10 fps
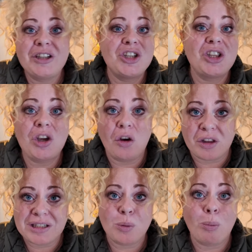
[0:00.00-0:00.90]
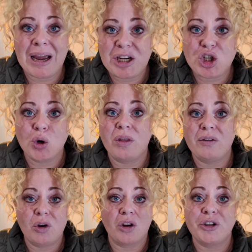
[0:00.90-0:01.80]
to the other to make sure
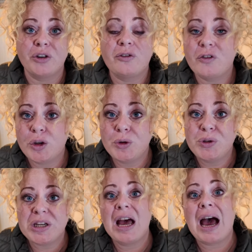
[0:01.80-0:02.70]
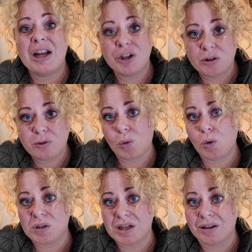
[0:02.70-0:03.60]
they've got enough food and enough
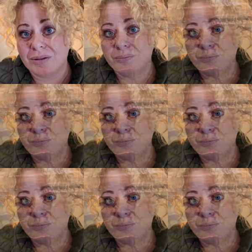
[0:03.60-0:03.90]
water.